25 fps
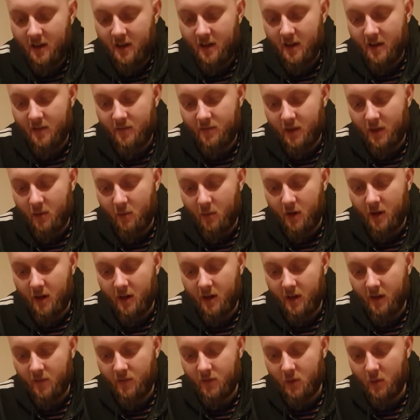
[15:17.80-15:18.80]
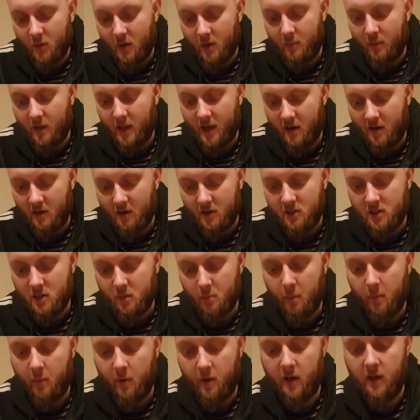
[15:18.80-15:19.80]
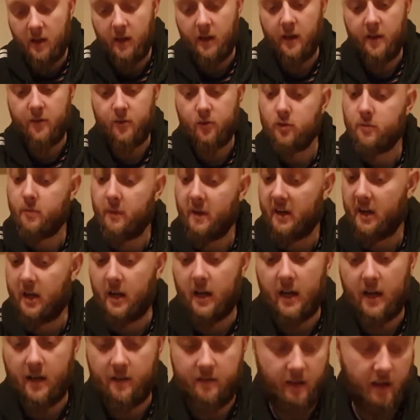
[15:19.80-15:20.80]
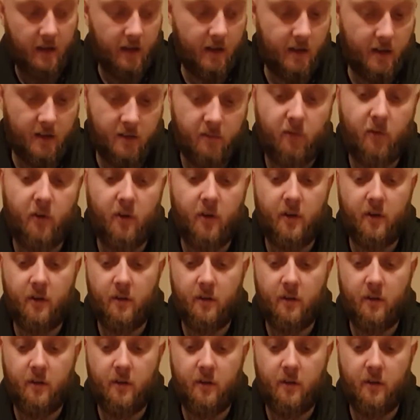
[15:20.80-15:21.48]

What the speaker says: if they want to play around super poly and just make a Galatea, that's fine.